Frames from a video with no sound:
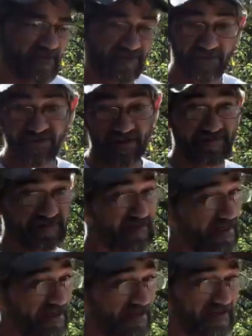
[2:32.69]
First off, it's
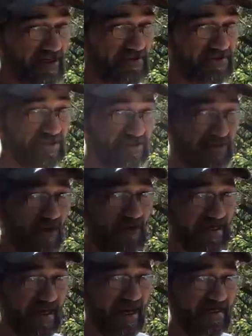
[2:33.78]
made out of metal, so you don't
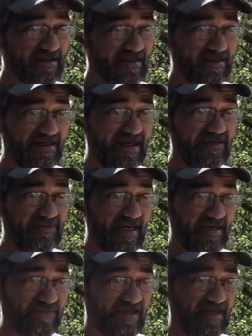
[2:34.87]
want to accidentally hit
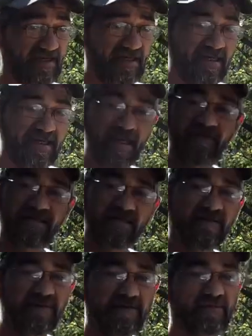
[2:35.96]
that thing. And I've
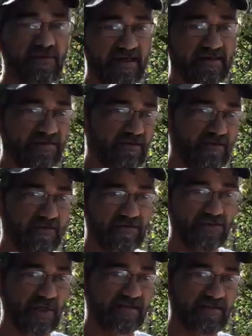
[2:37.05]
seen people like
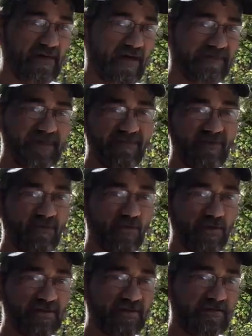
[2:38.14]
dress them up and they put
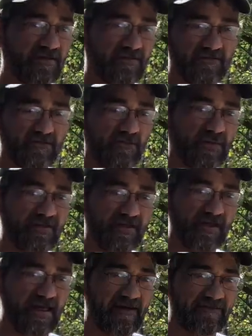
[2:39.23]
wooden
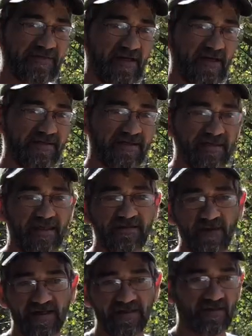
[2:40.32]
clamps on, so this
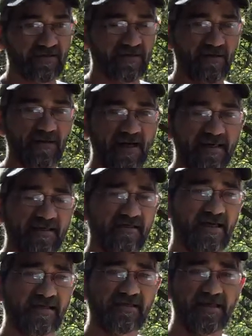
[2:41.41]
way they're
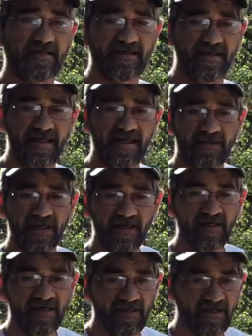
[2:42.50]
less likely to hit
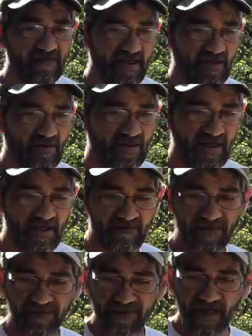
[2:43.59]
the metal.
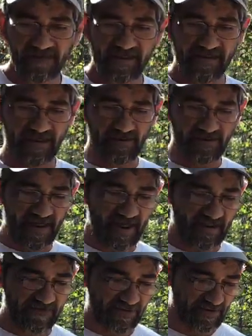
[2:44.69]
But the problem is that the
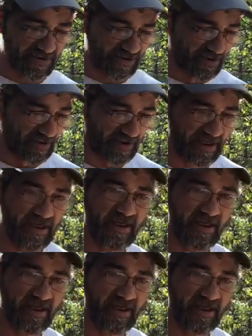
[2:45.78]
legs protrude.